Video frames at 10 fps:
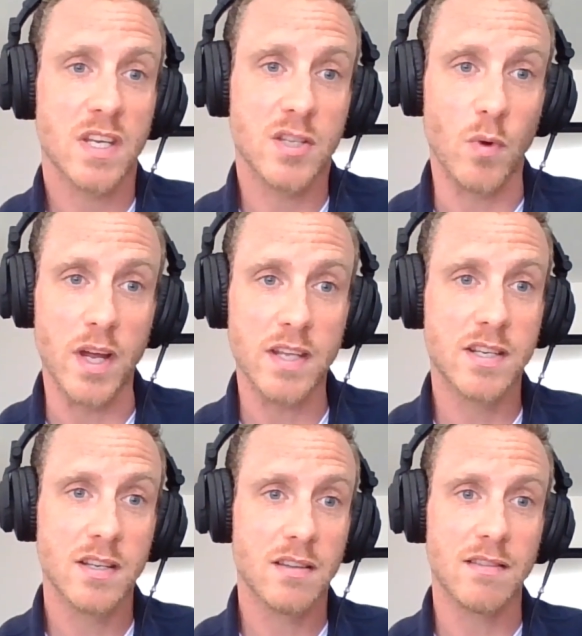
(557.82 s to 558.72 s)
To
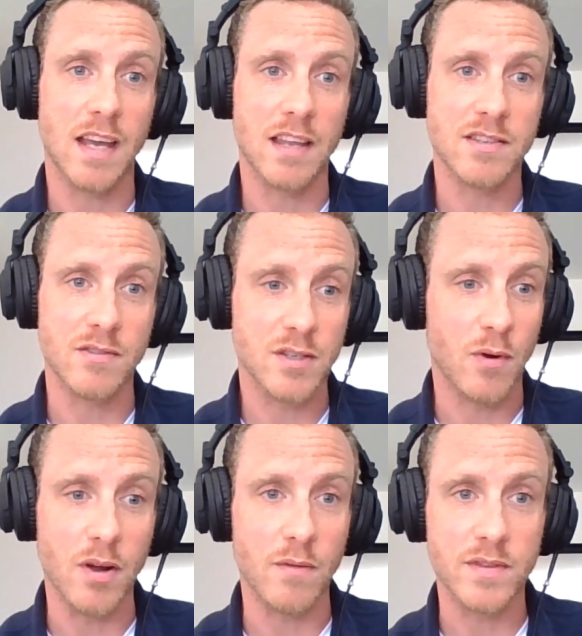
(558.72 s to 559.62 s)
which the answer is
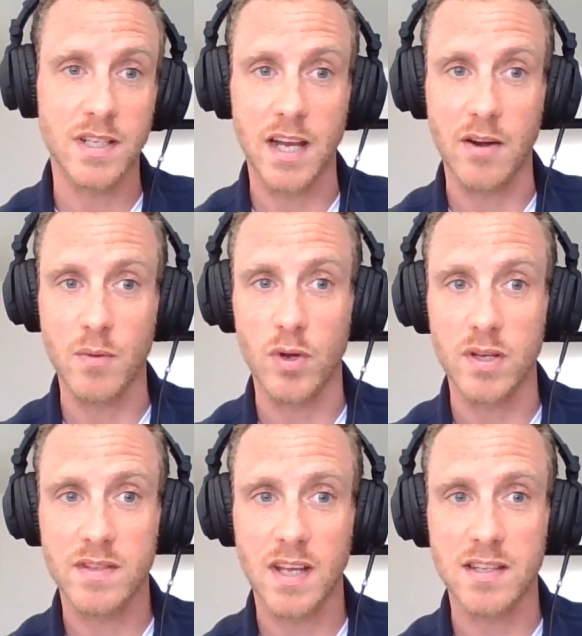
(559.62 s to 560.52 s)
quite obviously, Ceri, what
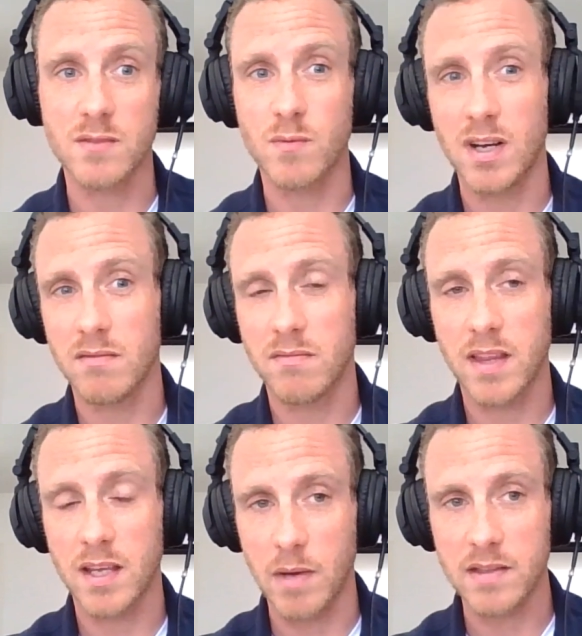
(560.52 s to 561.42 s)
you said is, well,
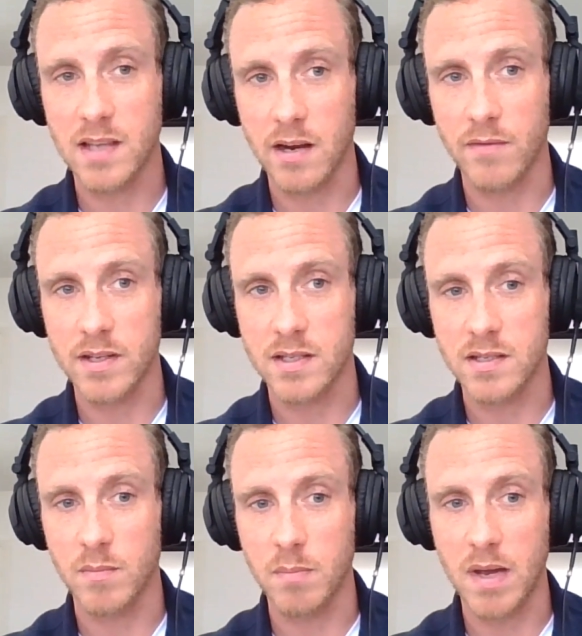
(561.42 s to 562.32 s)
think about the sacrifices that
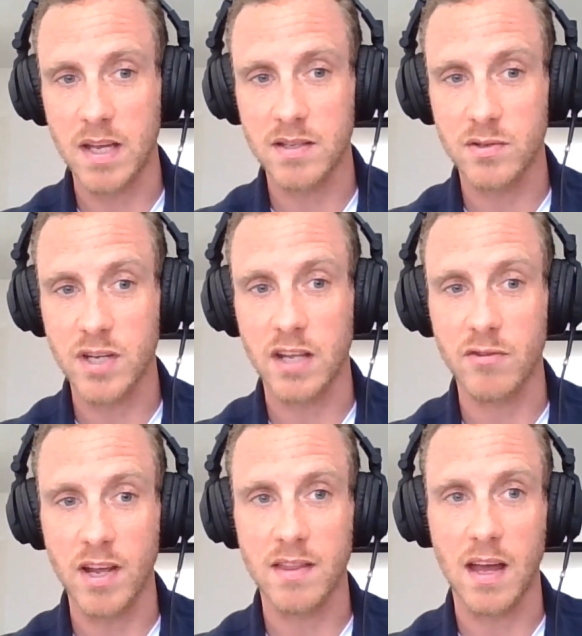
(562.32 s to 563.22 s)
have been made to
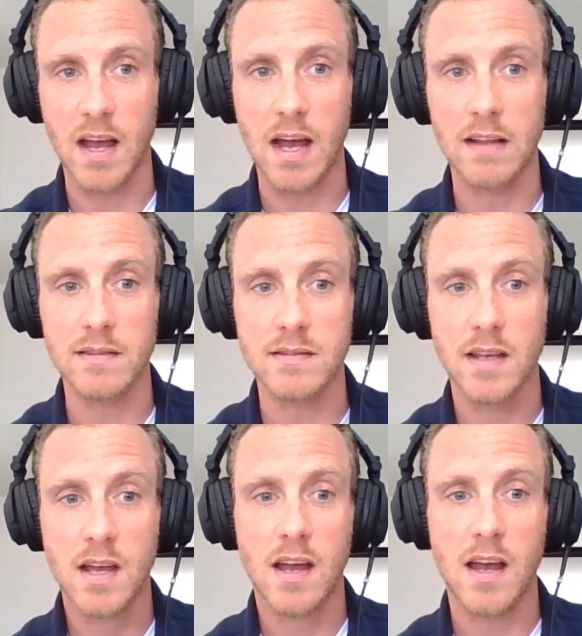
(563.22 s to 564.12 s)
generate that. And
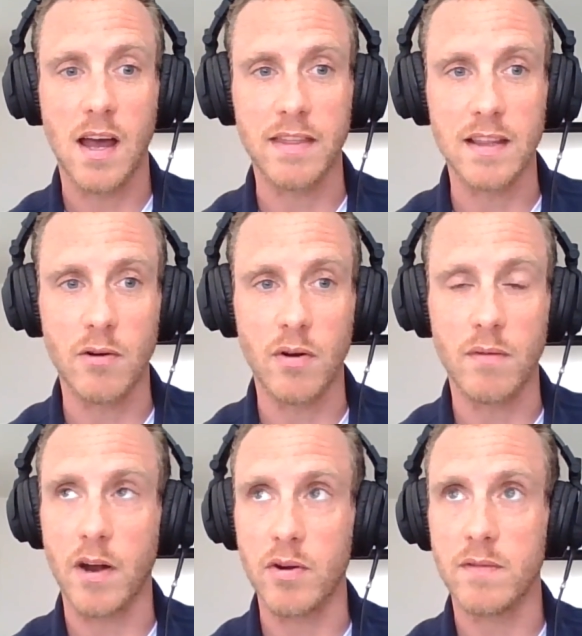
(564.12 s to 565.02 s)
I think there are
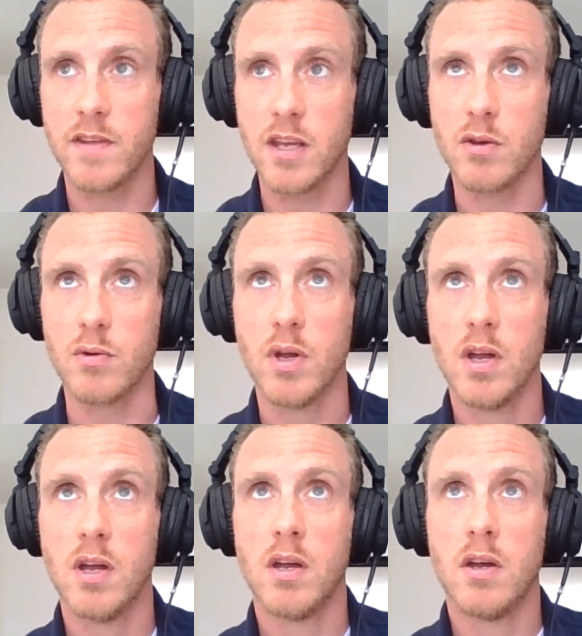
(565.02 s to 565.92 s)
very few
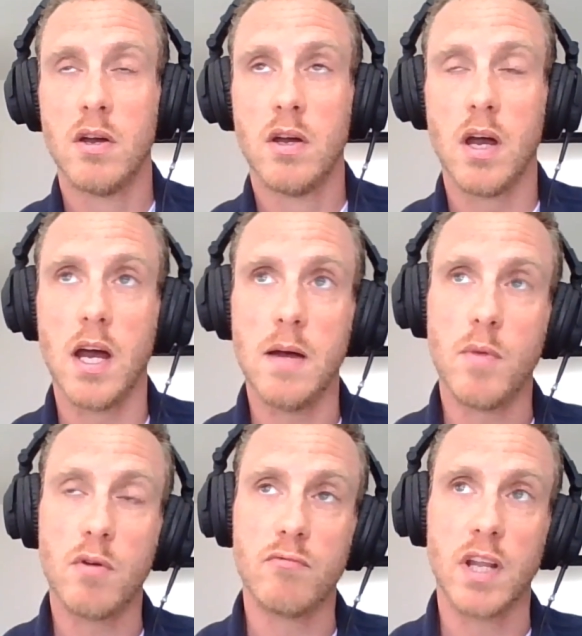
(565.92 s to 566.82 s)

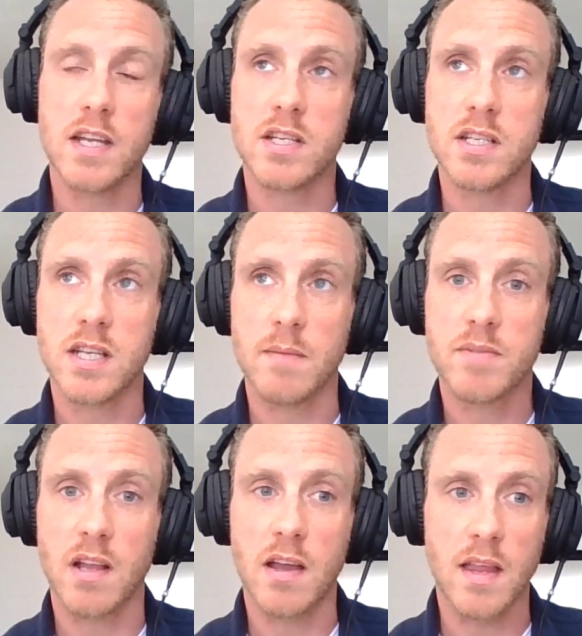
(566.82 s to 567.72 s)
relationships
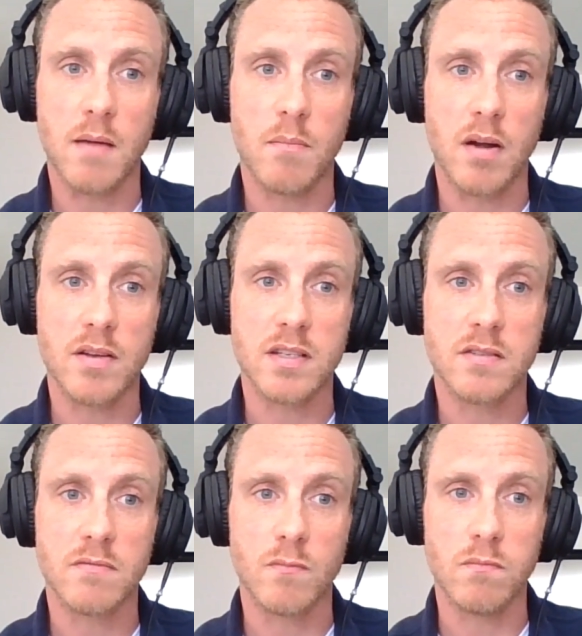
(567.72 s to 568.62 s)
like that, marriages